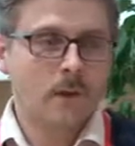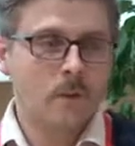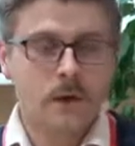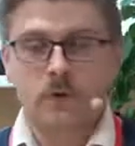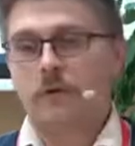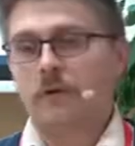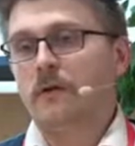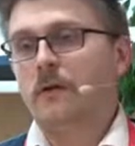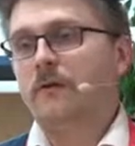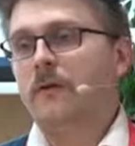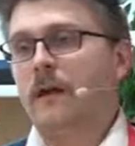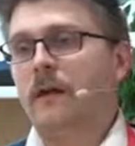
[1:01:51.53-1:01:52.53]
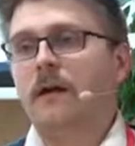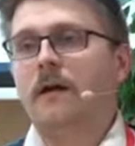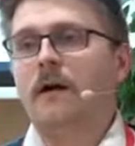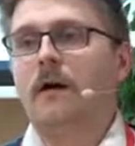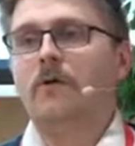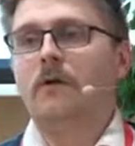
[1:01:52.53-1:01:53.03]
we could take
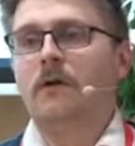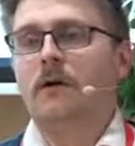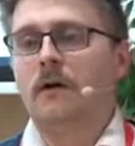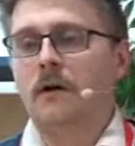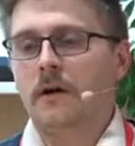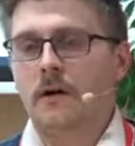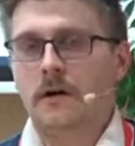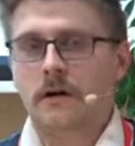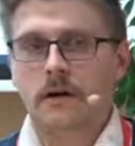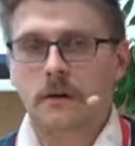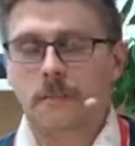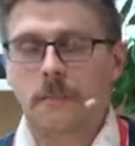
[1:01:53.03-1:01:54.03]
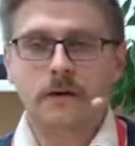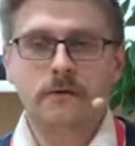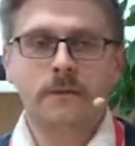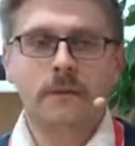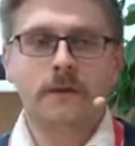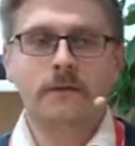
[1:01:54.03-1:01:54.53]
our
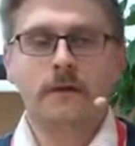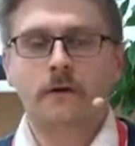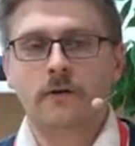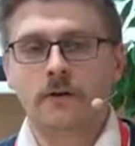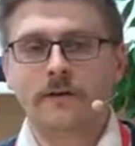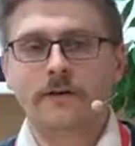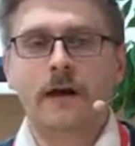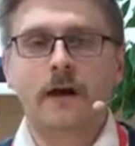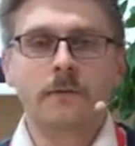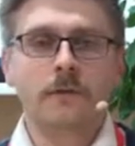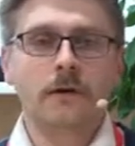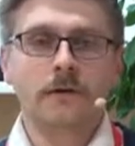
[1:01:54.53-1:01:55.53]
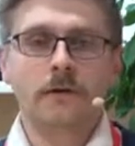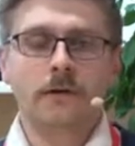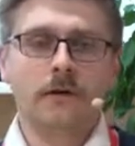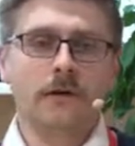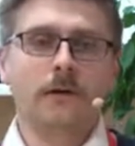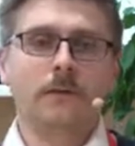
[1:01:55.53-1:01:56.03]
parliament, our
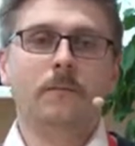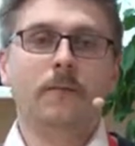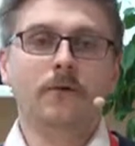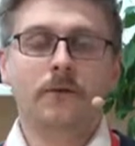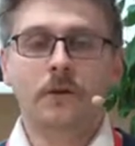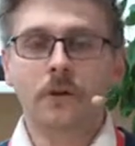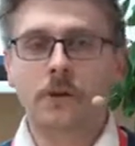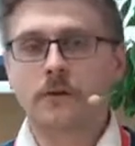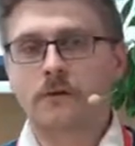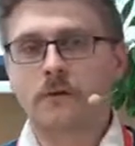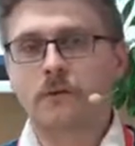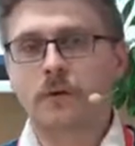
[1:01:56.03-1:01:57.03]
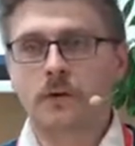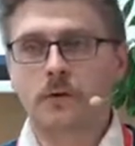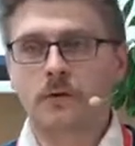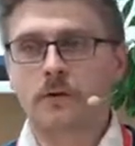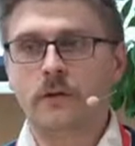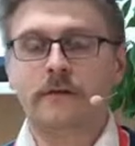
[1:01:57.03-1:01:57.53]
Saima politicians, and we
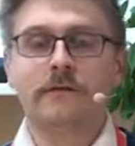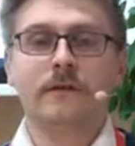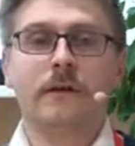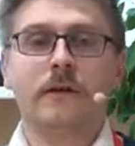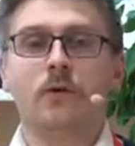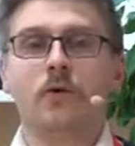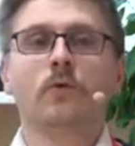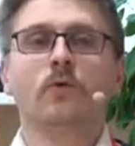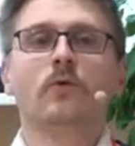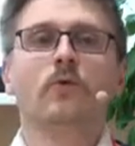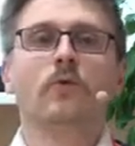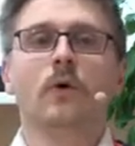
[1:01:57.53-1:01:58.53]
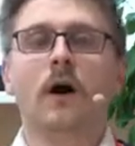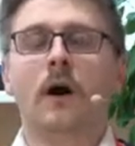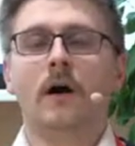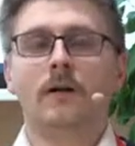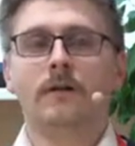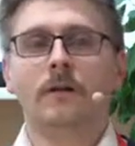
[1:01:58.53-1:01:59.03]
could see who
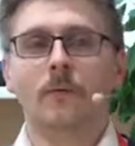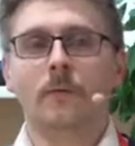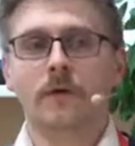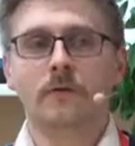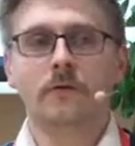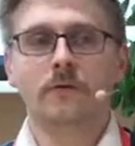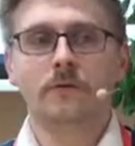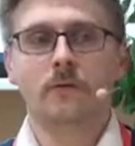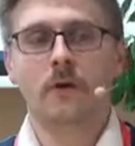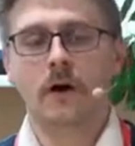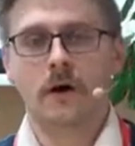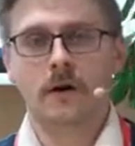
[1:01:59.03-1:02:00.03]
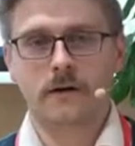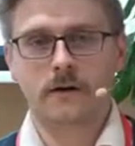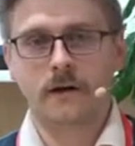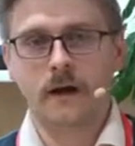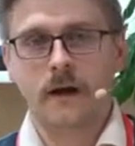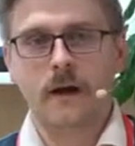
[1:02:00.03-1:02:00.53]
are the ones who
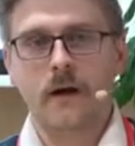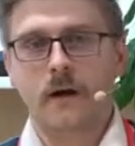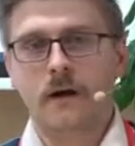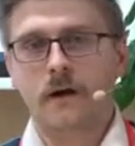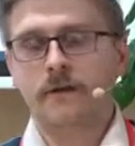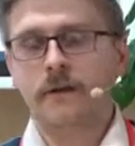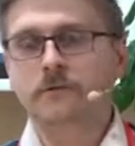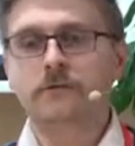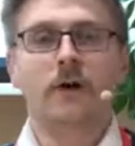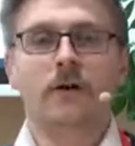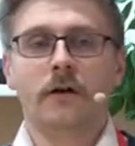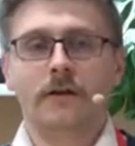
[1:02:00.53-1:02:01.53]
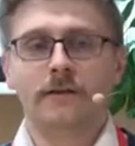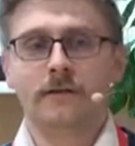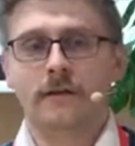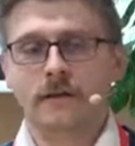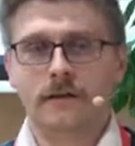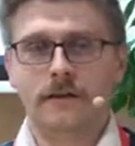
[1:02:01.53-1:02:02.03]
are the
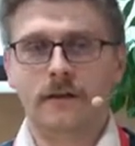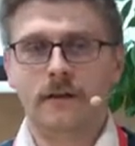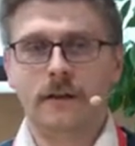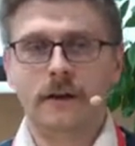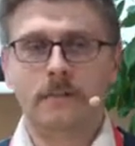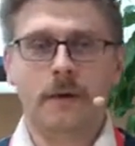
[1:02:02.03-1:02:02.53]
longest in the